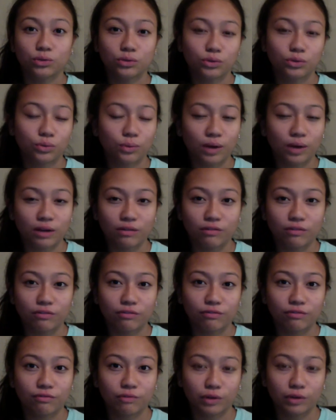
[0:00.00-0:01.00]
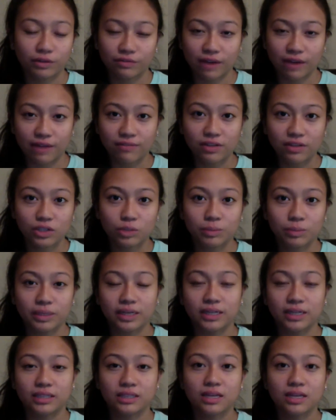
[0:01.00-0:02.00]
12:45ish
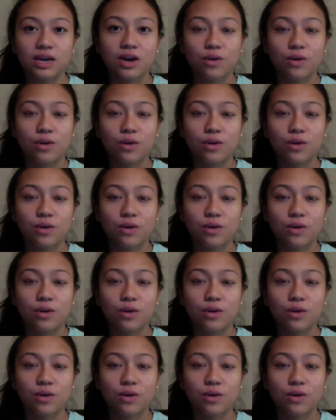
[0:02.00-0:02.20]
because